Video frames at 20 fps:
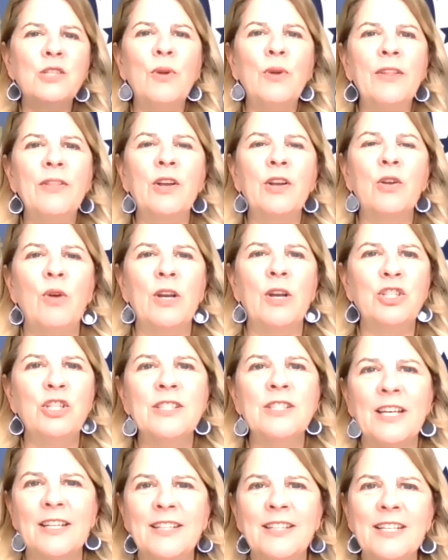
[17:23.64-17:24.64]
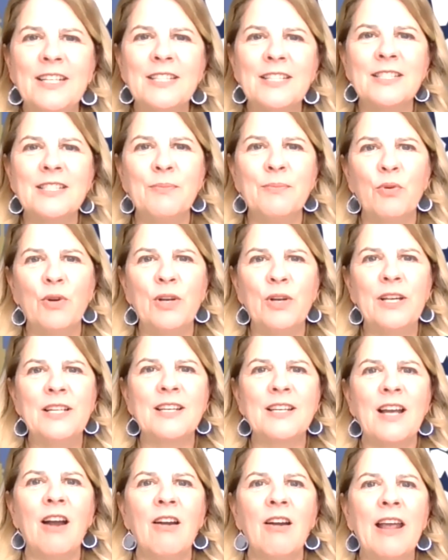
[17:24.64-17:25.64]
one of the questions I think is important
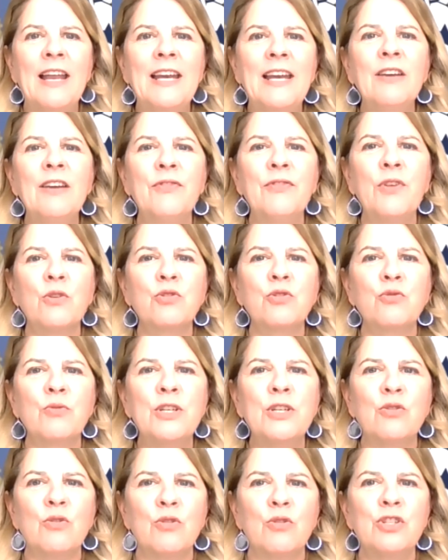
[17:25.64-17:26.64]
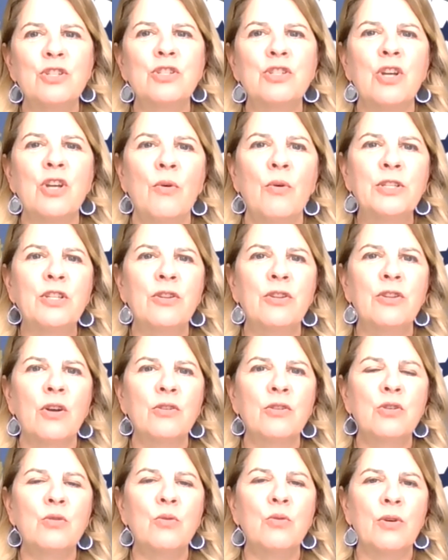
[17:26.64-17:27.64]
is, are any of those resources going to
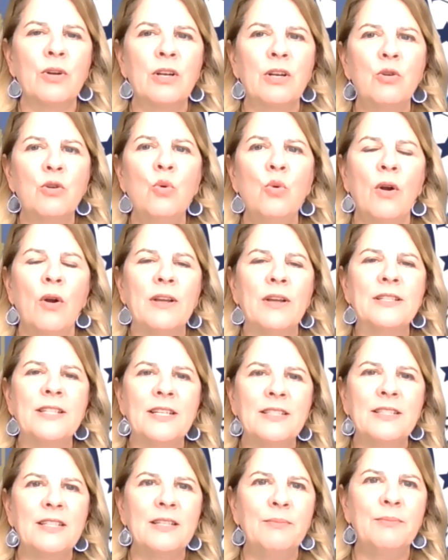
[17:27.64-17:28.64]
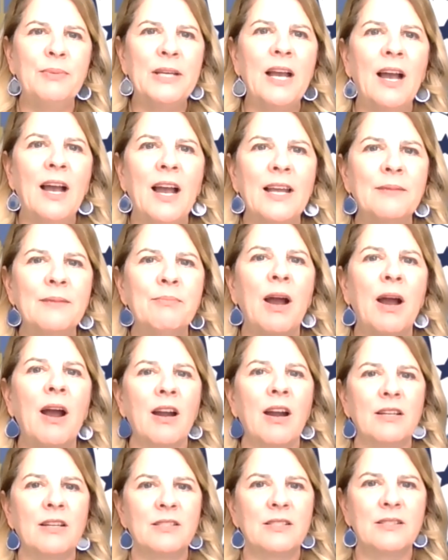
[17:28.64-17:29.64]
those who are addicted behind
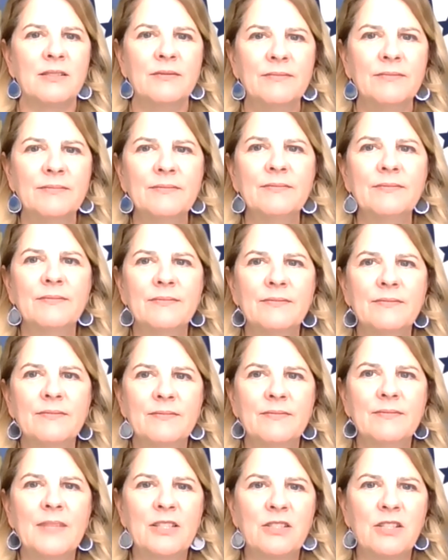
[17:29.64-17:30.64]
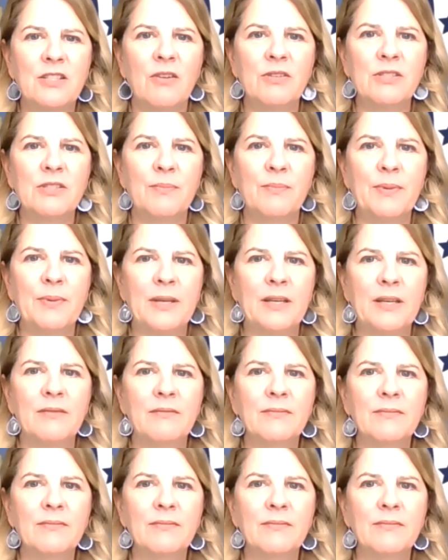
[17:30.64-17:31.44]
bars? That's always a big.